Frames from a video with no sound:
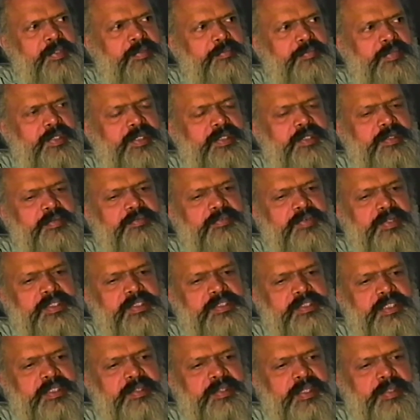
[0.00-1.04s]
But once
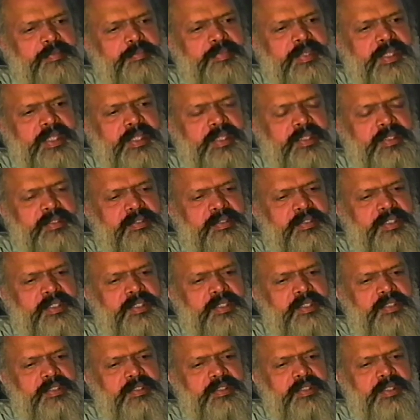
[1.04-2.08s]
they are back,
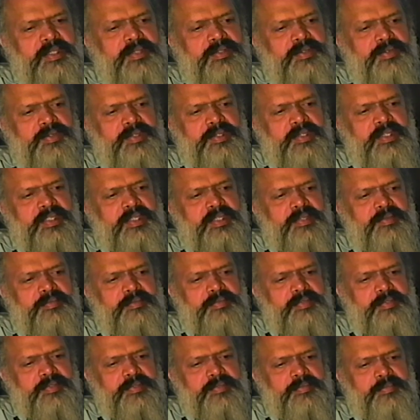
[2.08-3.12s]
they are totally
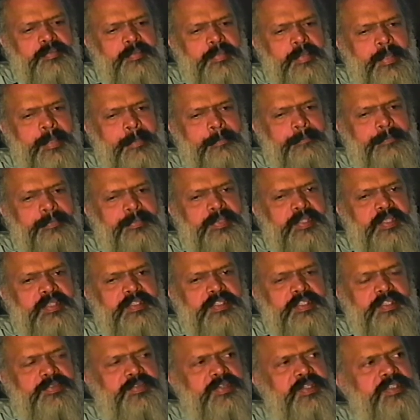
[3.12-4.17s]
the
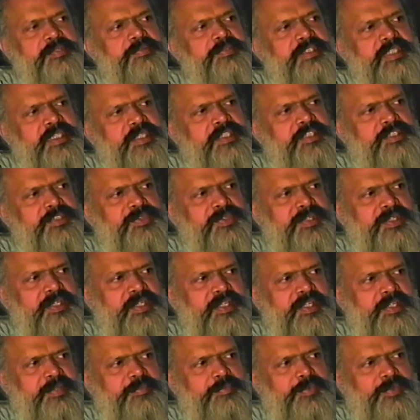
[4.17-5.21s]
situation changes
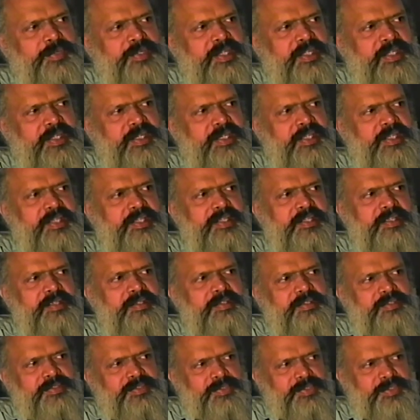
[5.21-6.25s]
totally, politically,
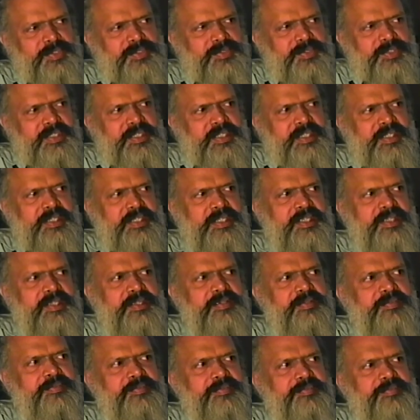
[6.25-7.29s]
sociologically,
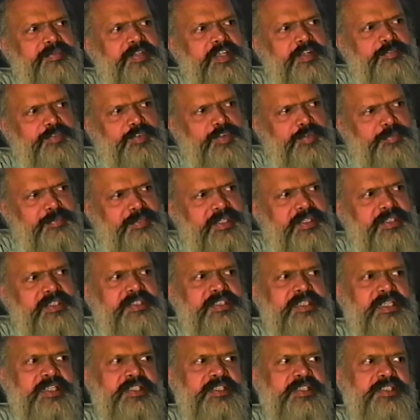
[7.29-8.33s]
environment
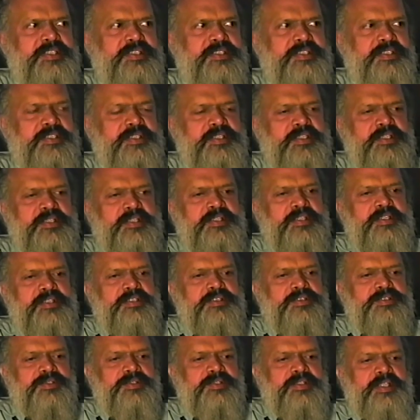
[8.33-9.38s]
changes.
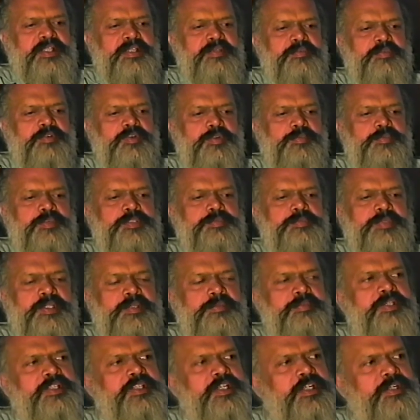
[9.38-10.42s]
So they almost become
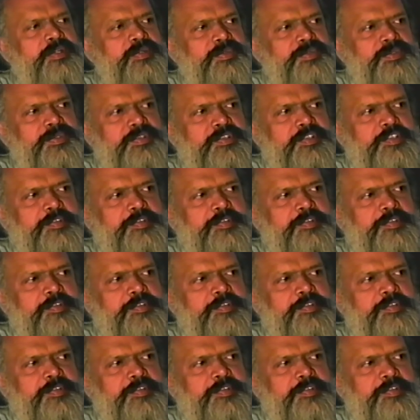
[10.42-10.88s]
a recluse.